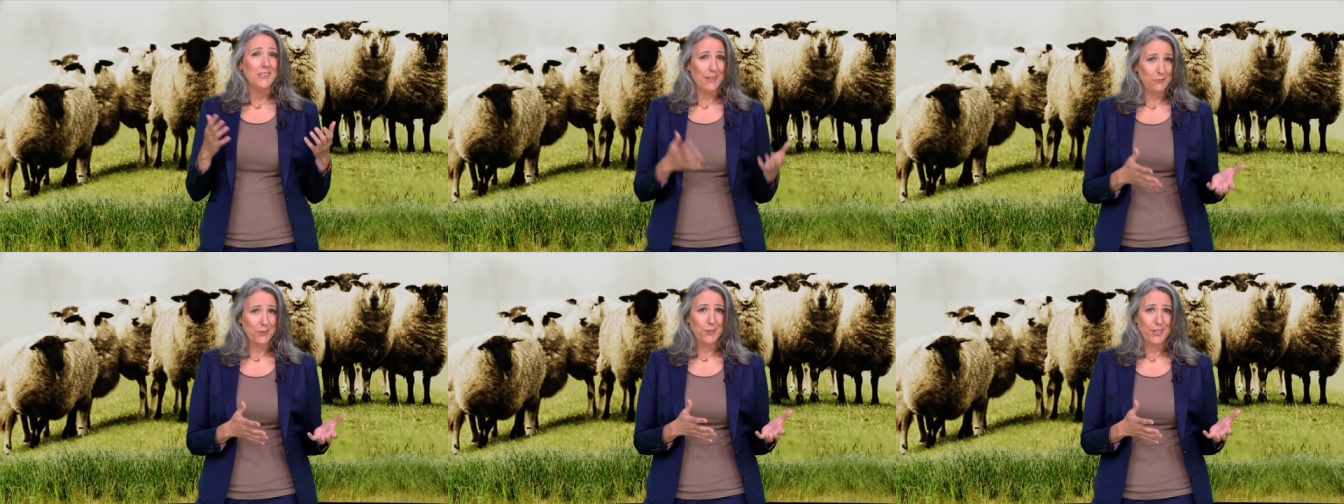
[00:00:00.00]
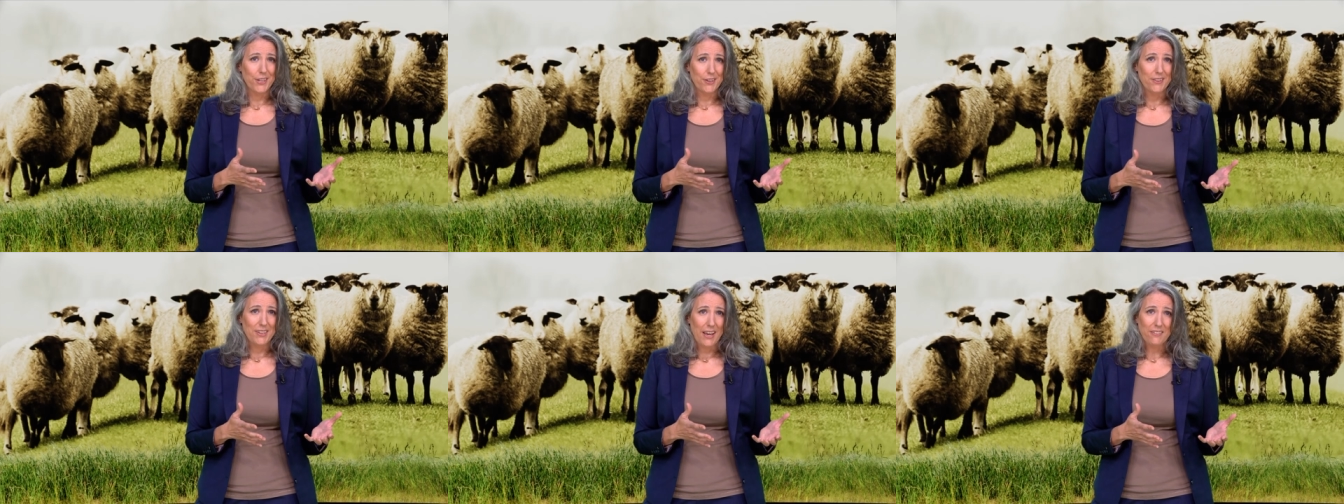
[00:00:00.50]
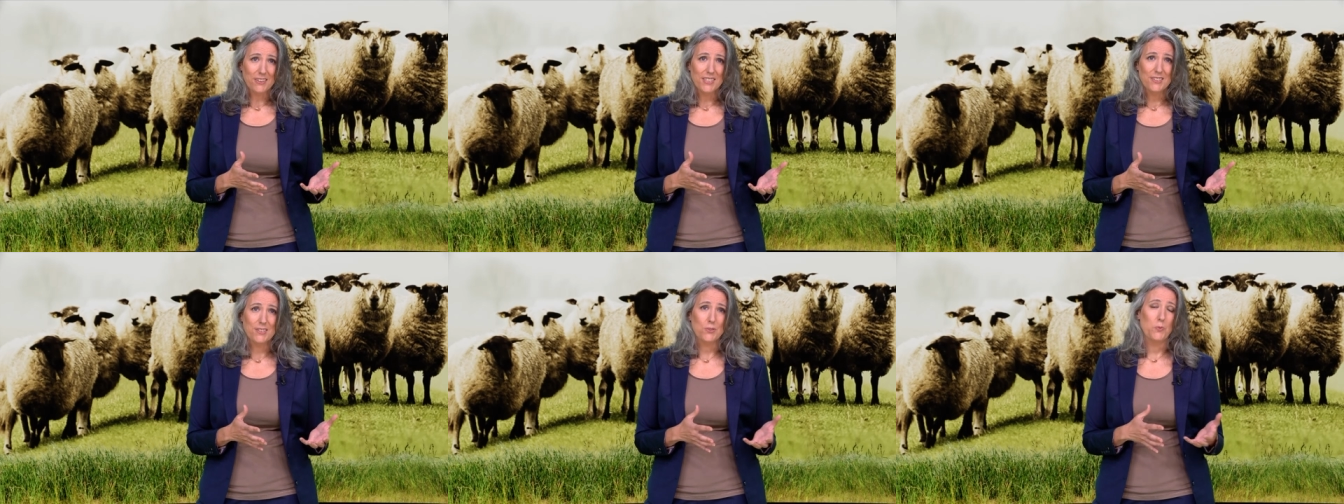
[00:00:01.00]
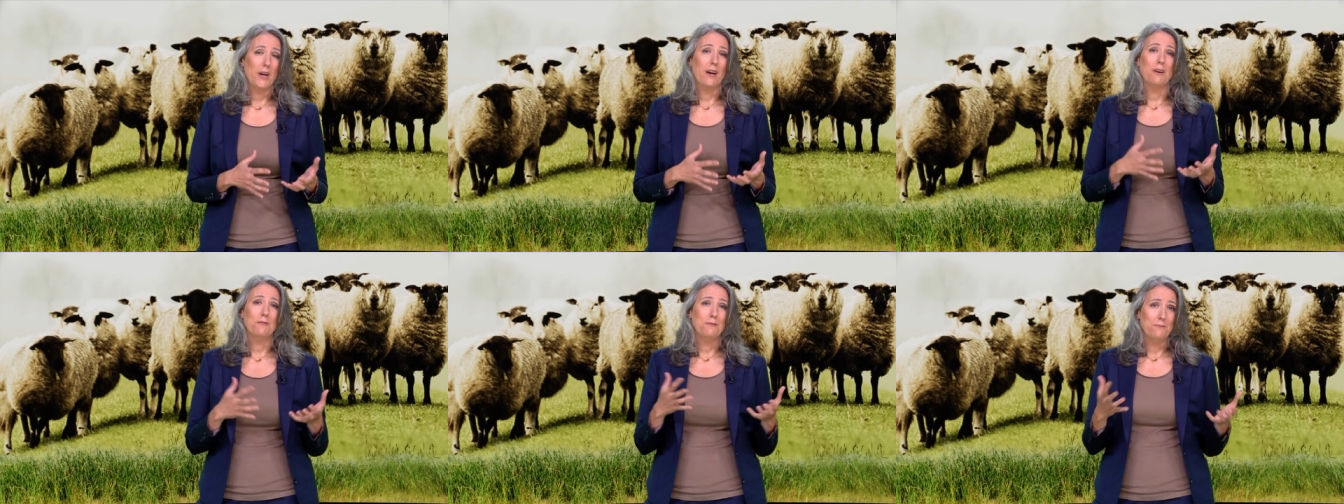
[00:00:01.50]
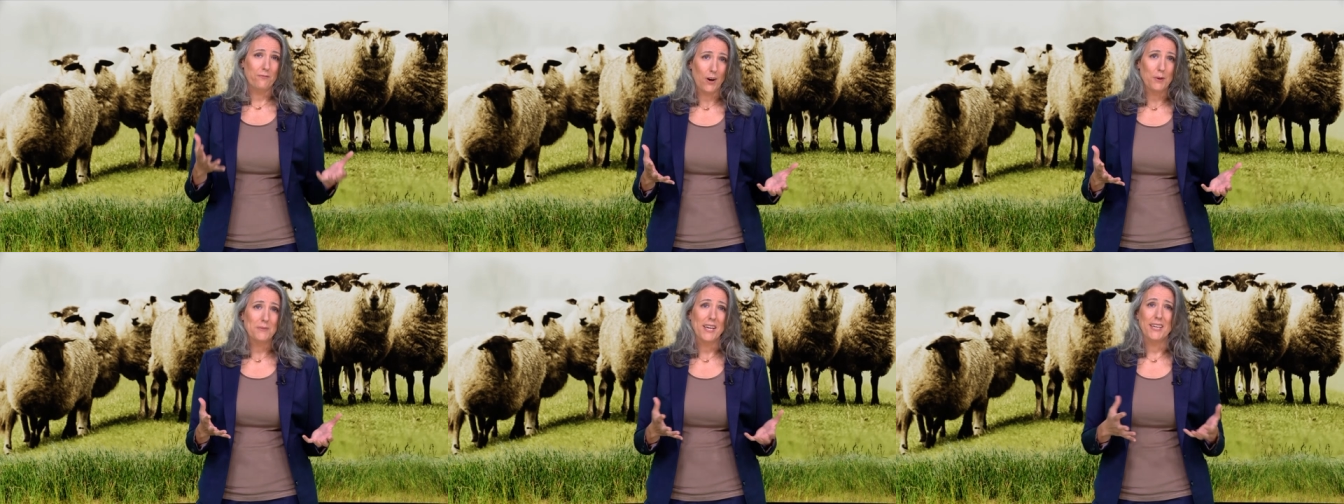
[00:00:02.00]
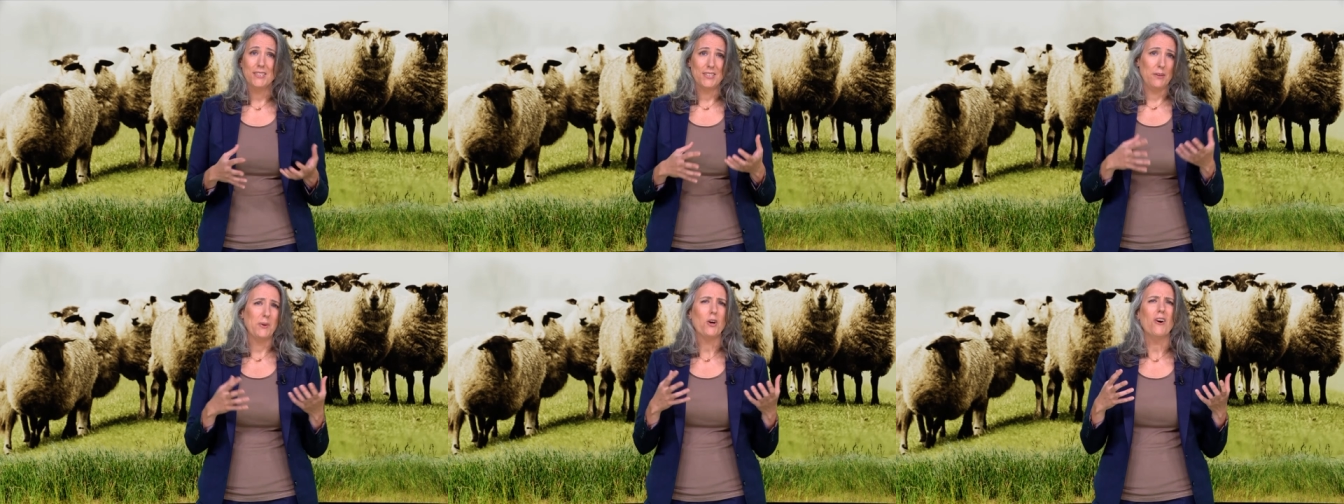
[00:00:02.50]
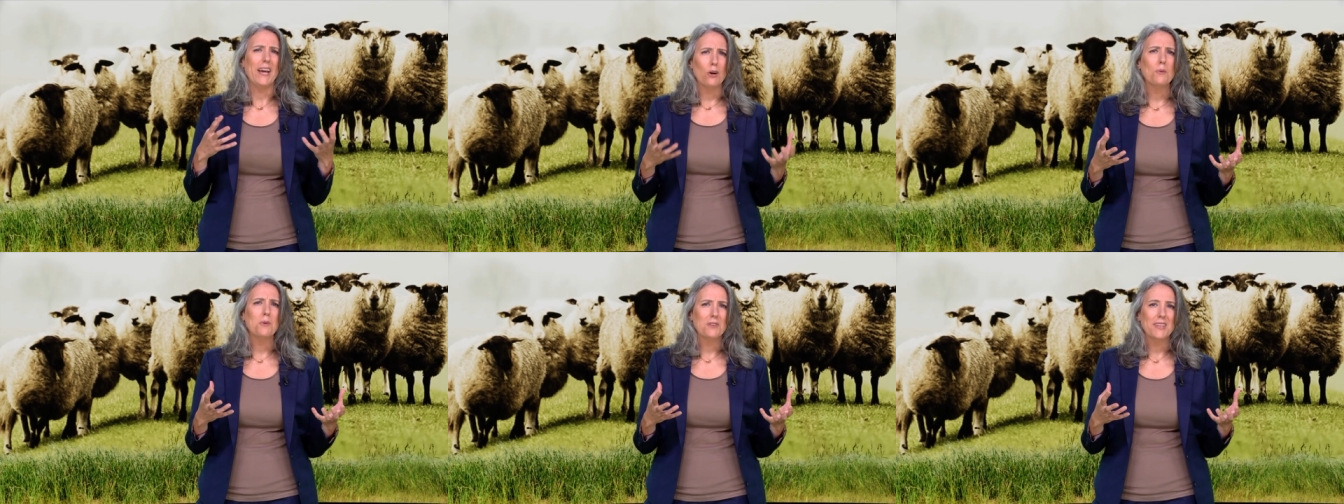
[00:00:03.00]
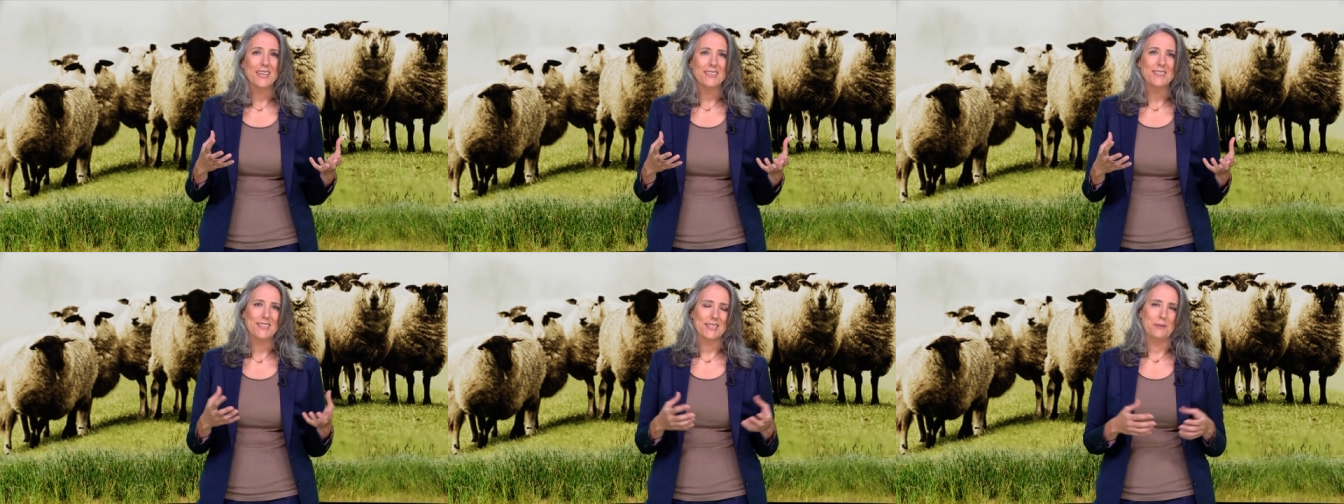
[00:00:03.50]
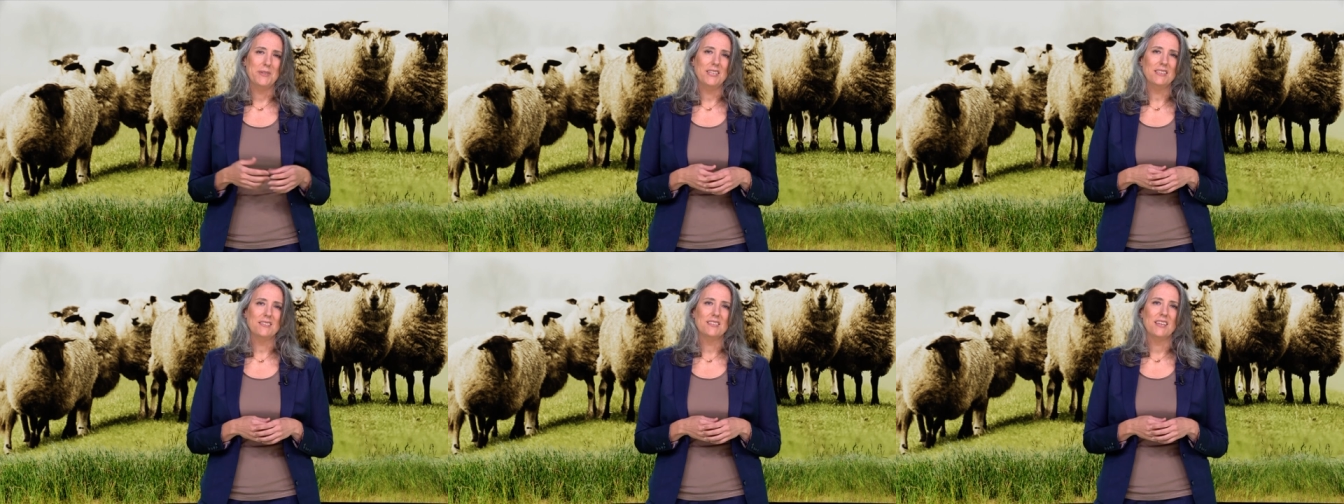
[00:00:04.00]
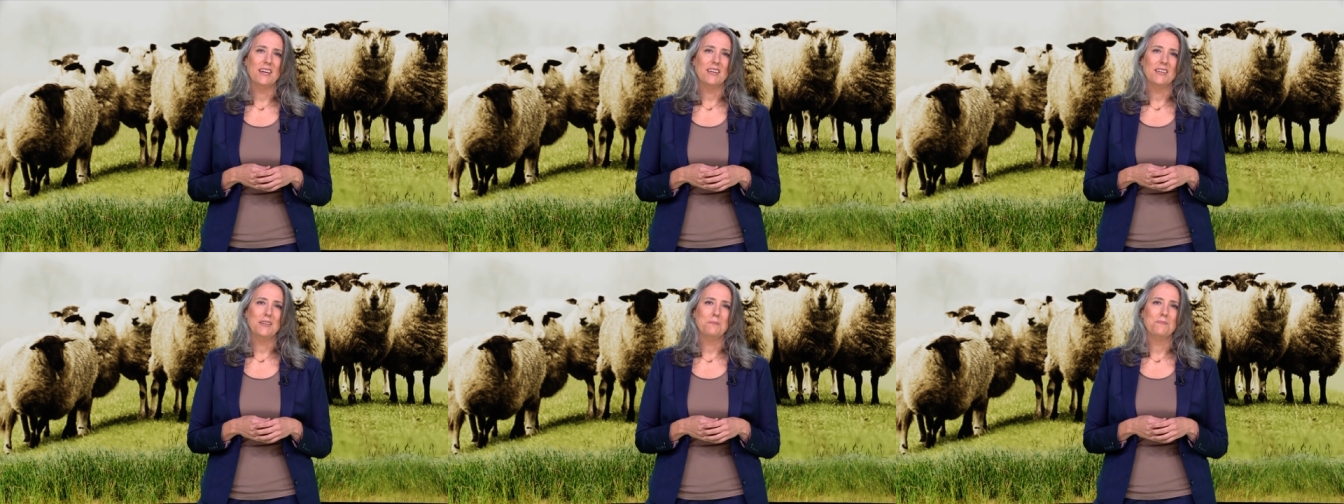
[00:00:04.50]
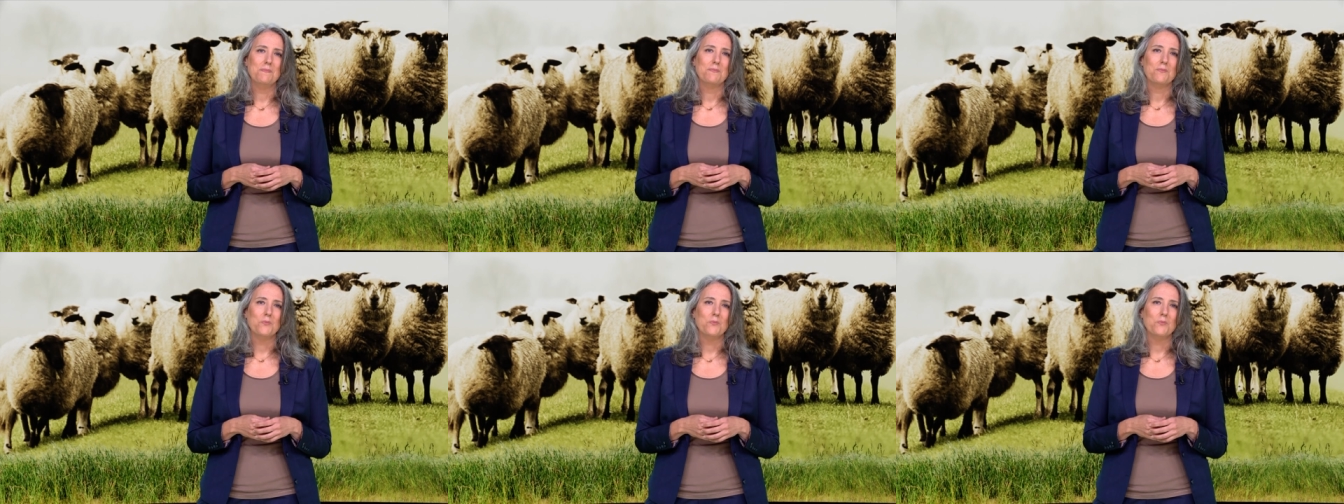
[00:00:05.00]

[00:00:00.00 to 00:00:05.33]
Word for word: If we look here in the Netherlands, where farmland that we call arable land is limited, um,